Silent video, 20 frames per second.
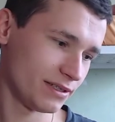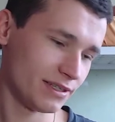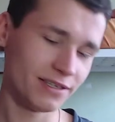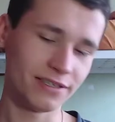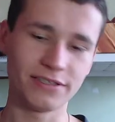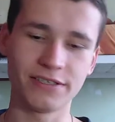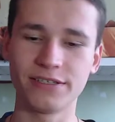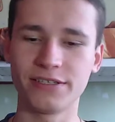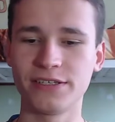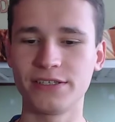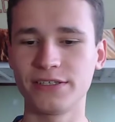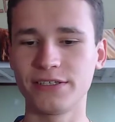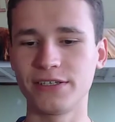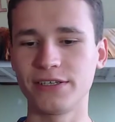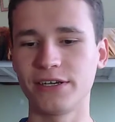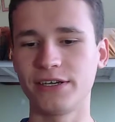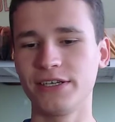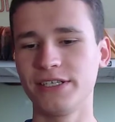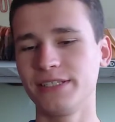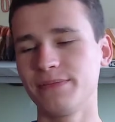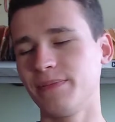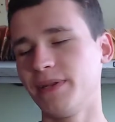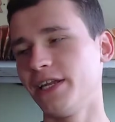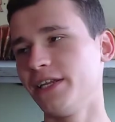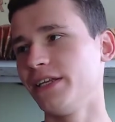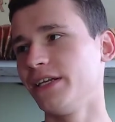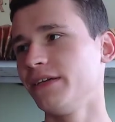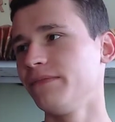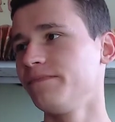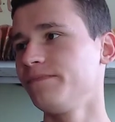oh no, he's
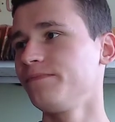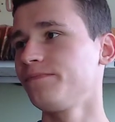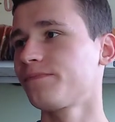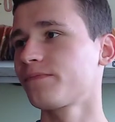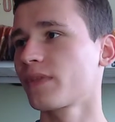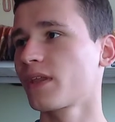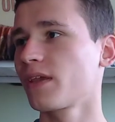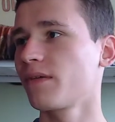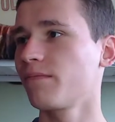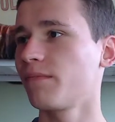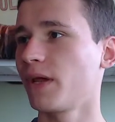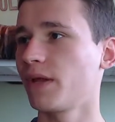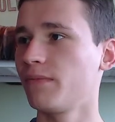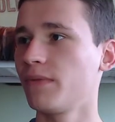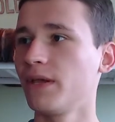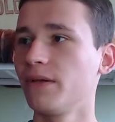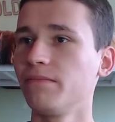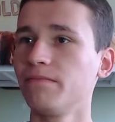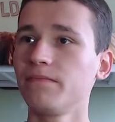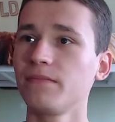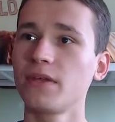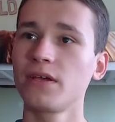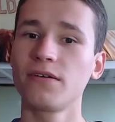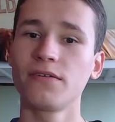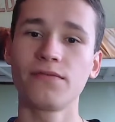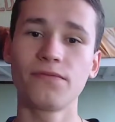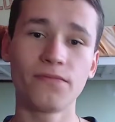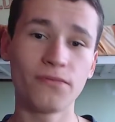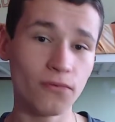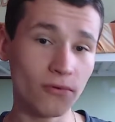planning maybe
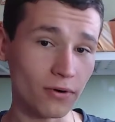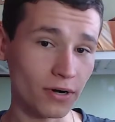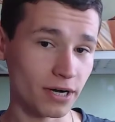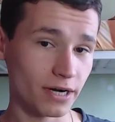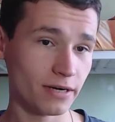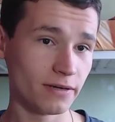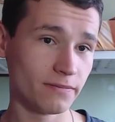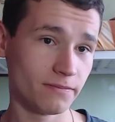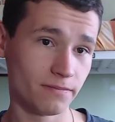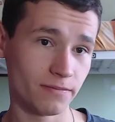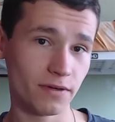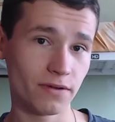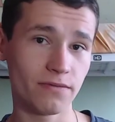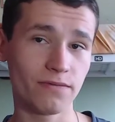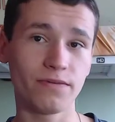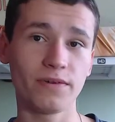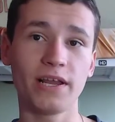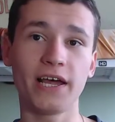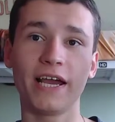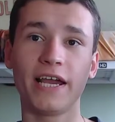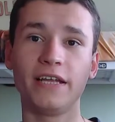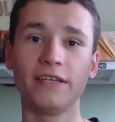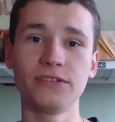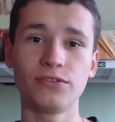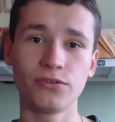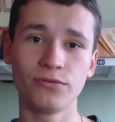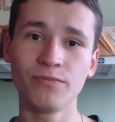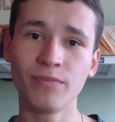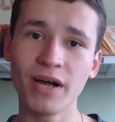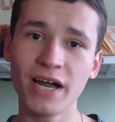for flying
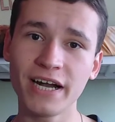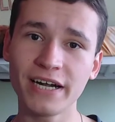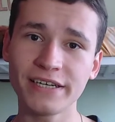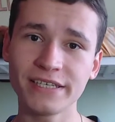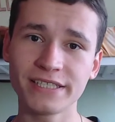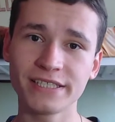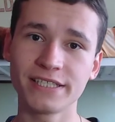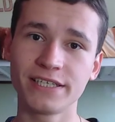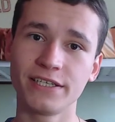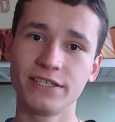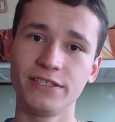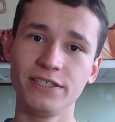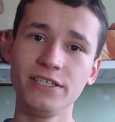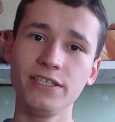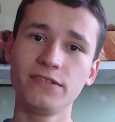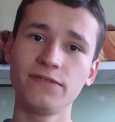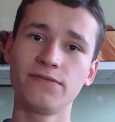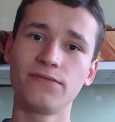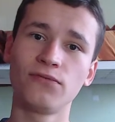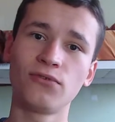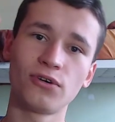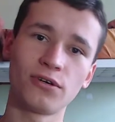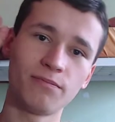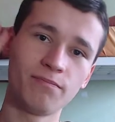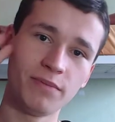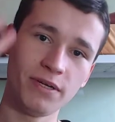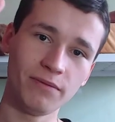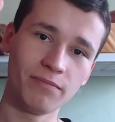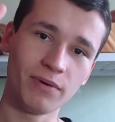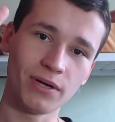to Mars, need 4
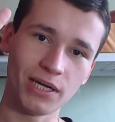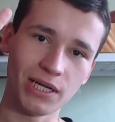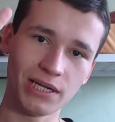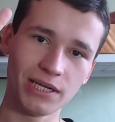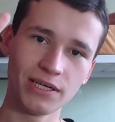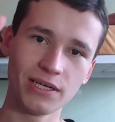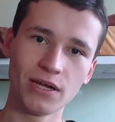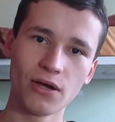people,